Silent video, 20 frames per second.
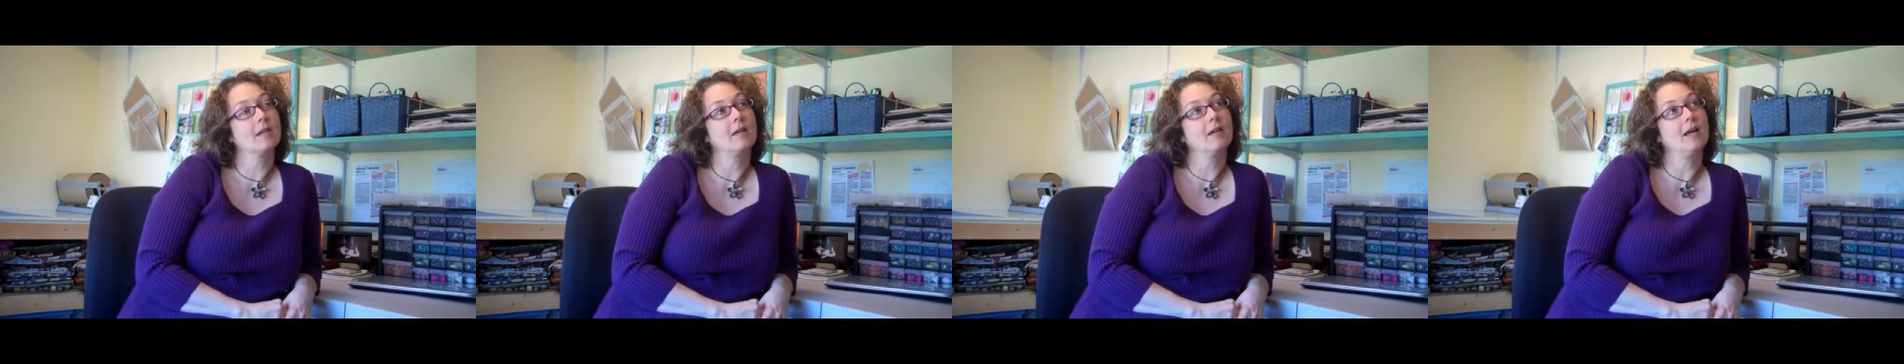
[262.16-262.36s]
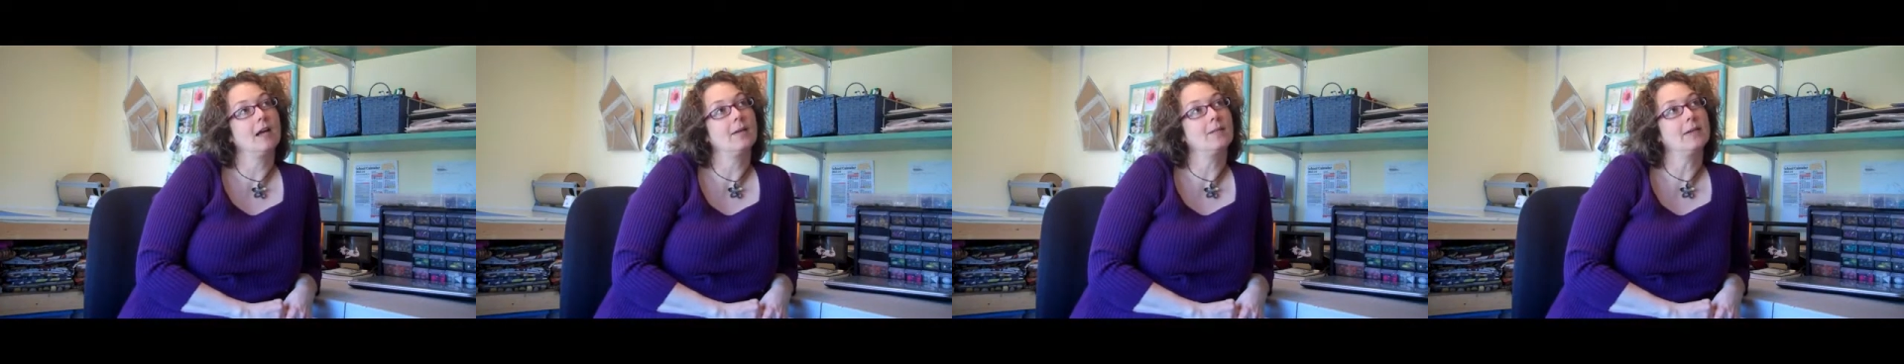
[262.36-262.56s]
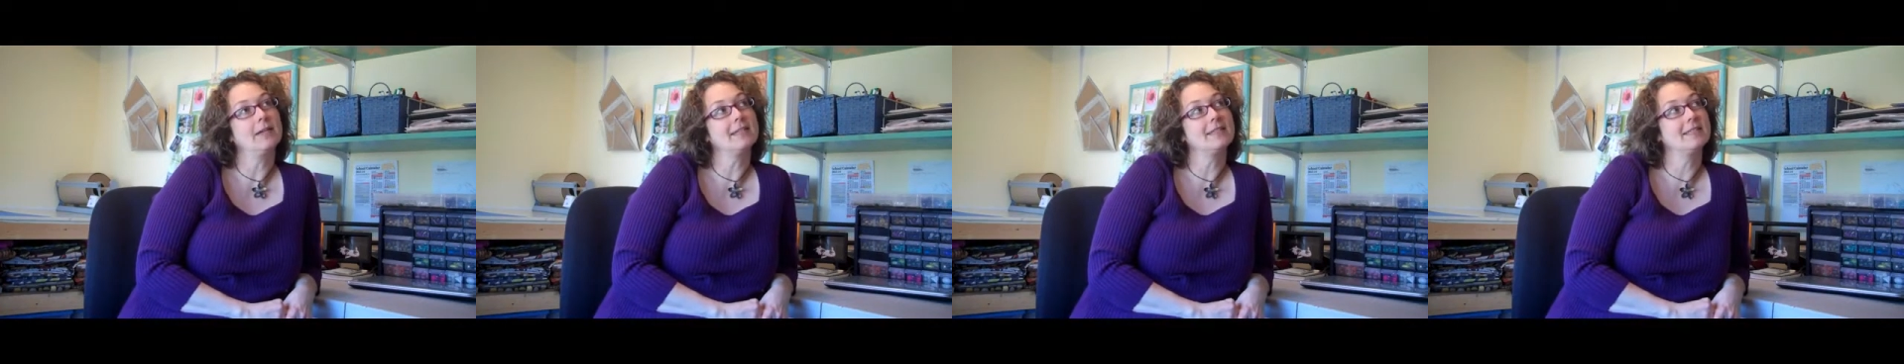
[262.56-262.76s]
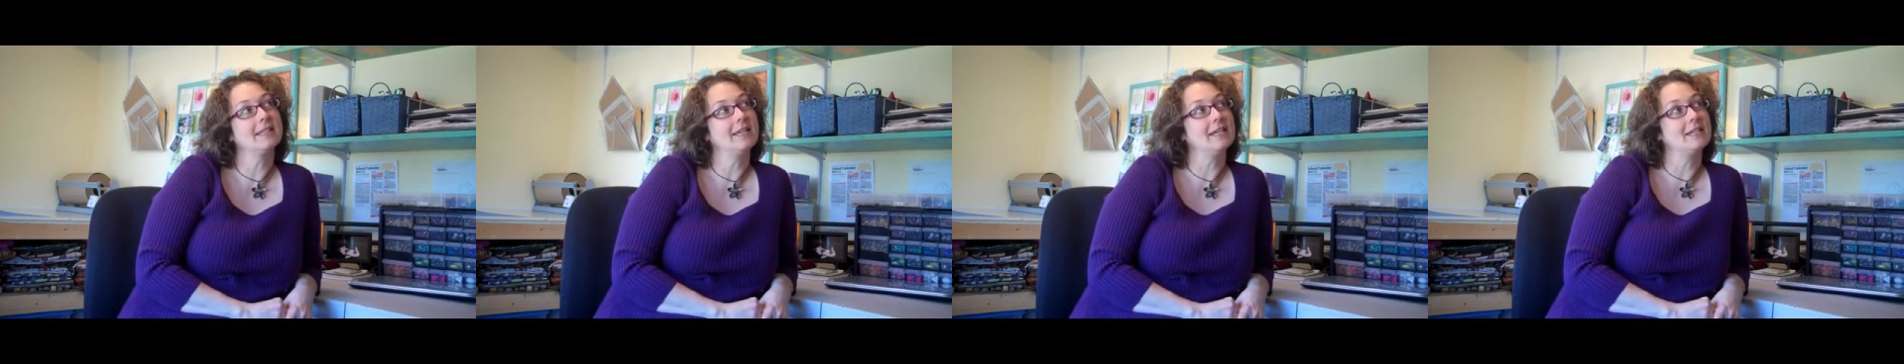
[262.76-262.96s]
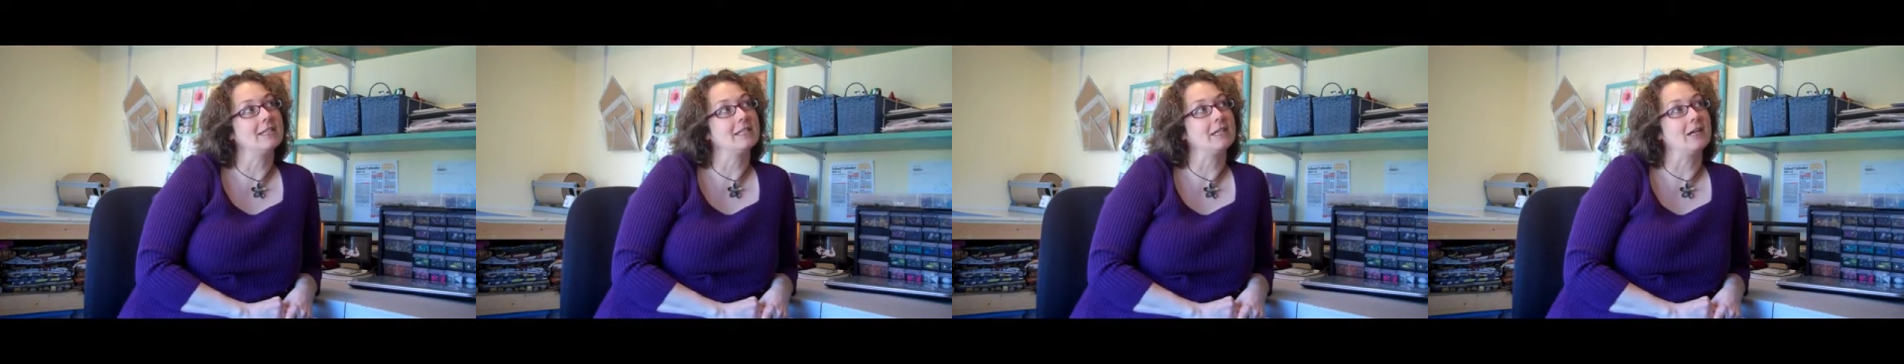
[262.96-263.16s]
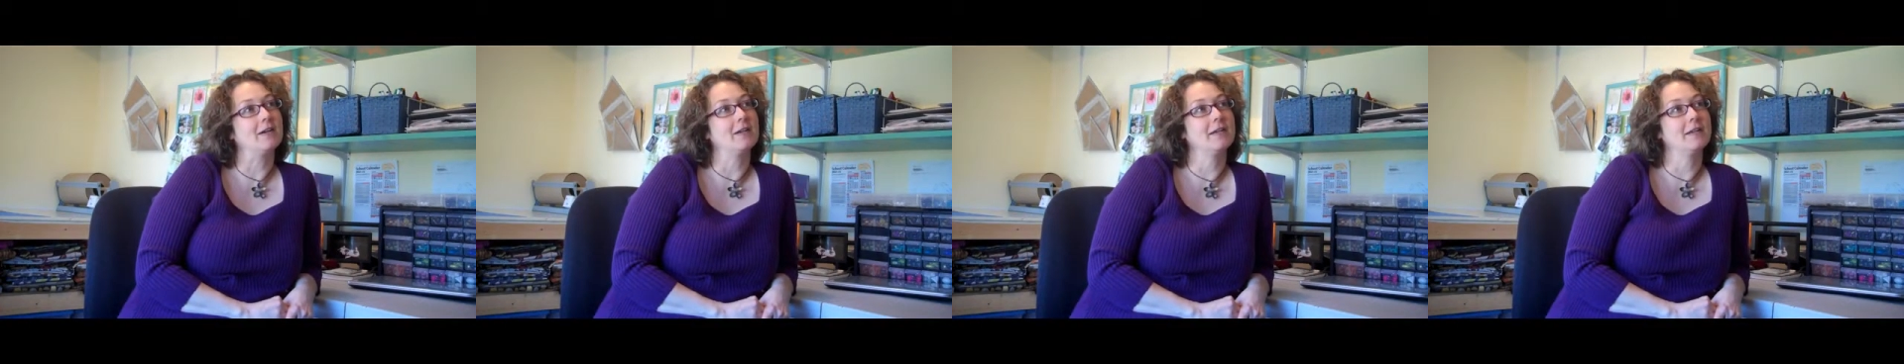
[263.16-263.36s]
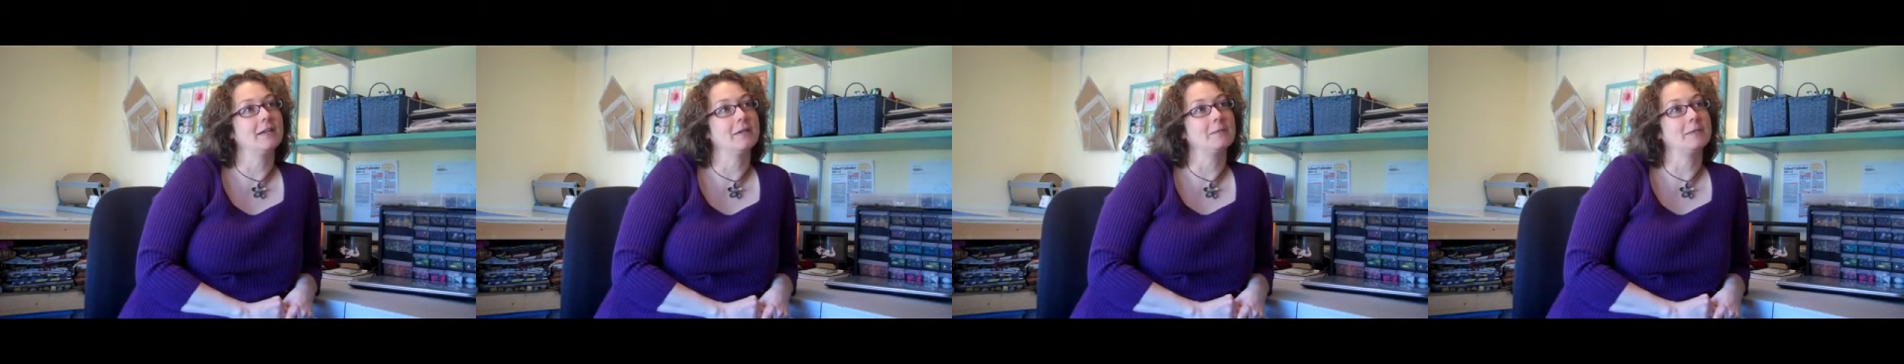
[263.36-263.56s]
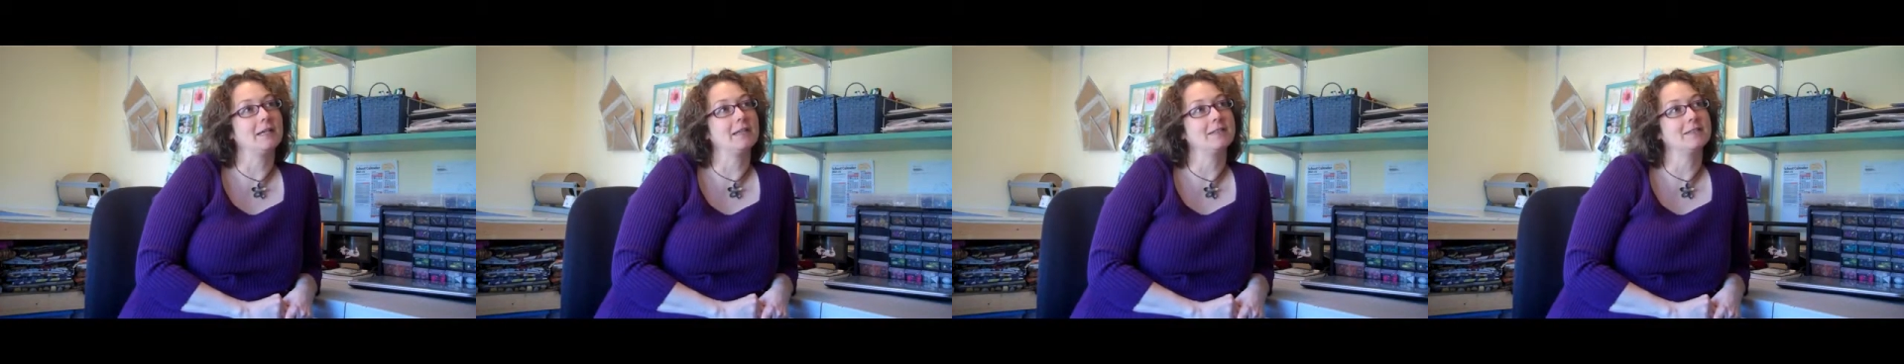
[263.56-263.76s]
I want to say I started in
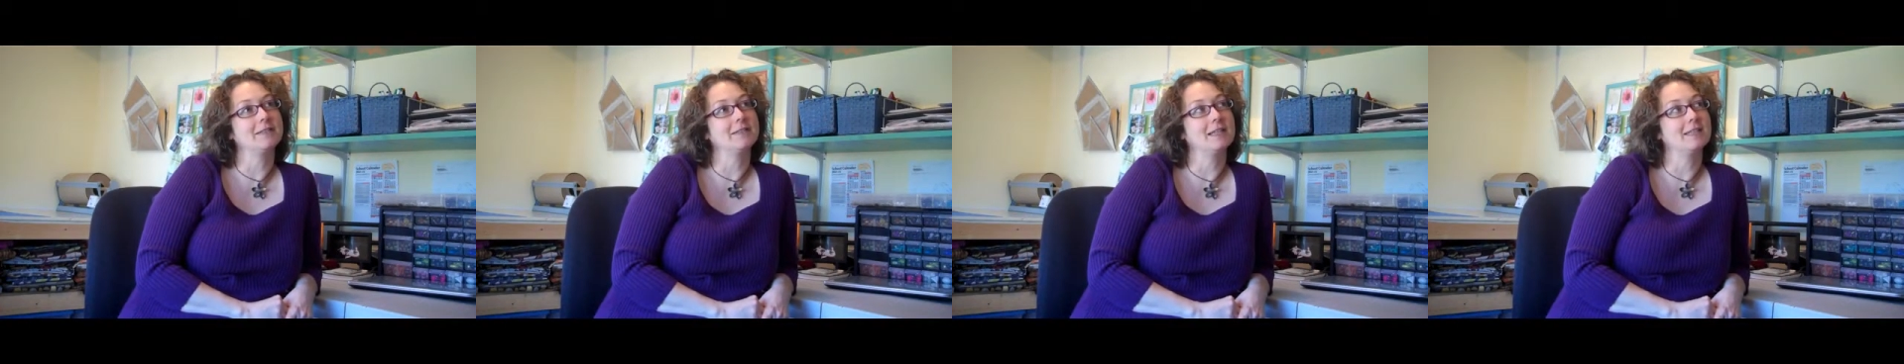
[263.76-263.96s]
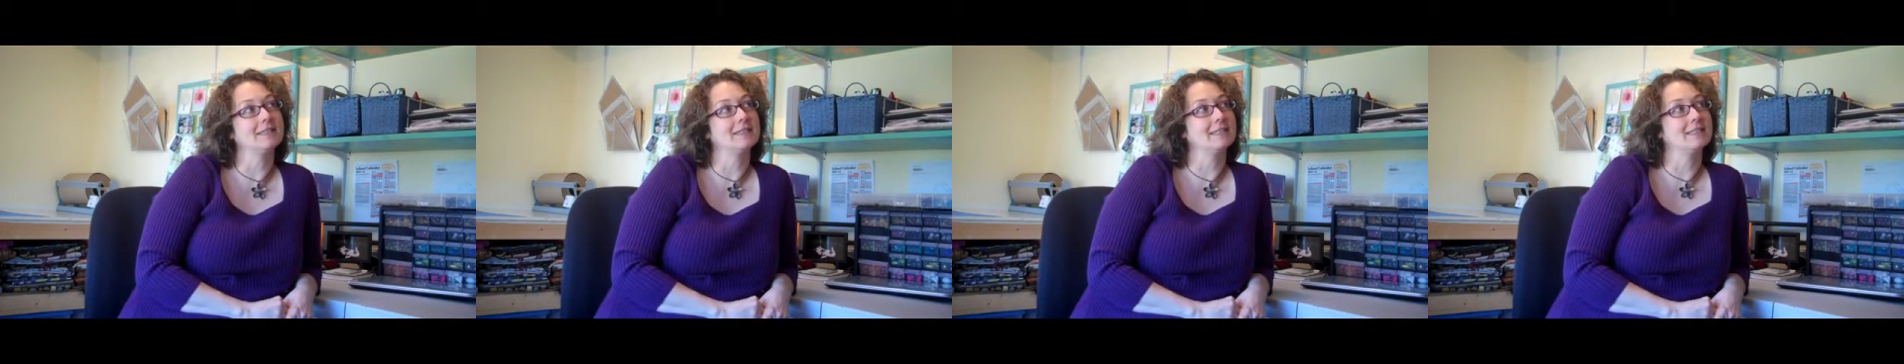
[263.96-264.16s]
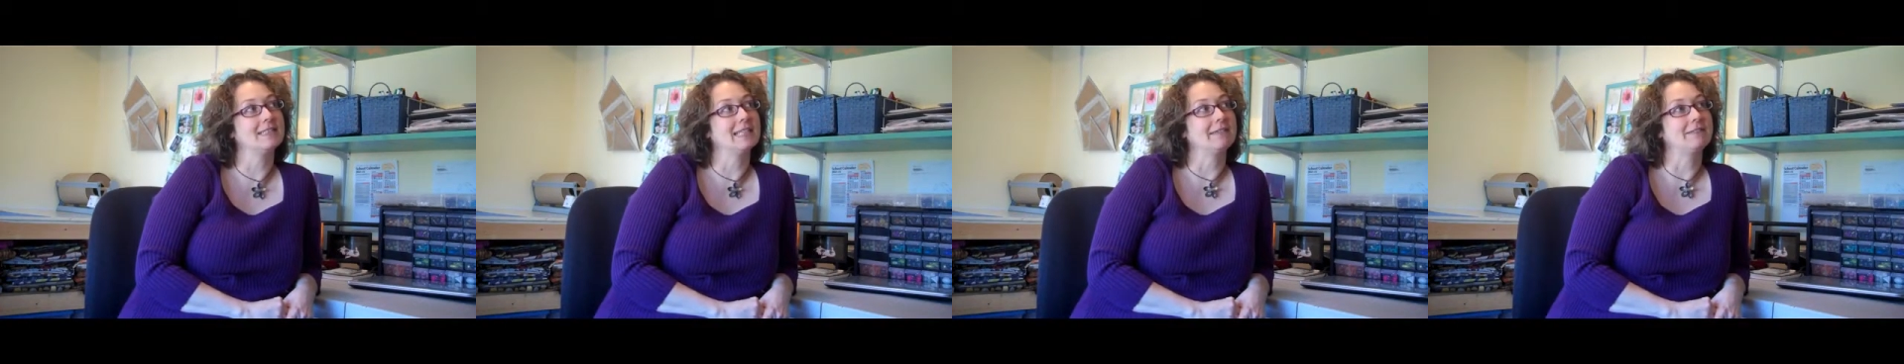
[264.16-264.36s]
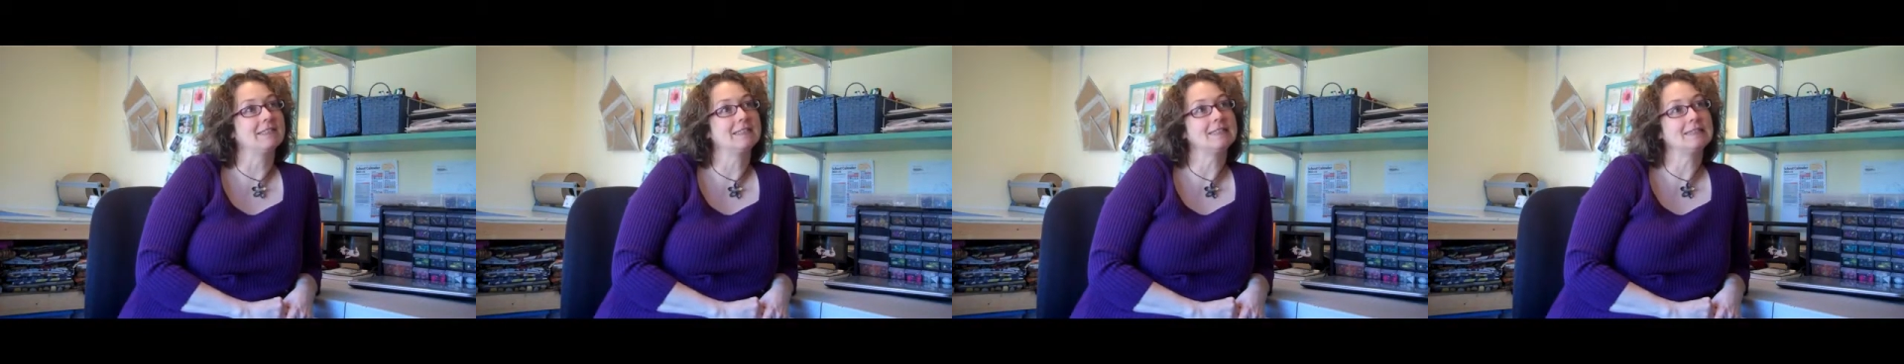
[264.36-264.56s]
about 2007.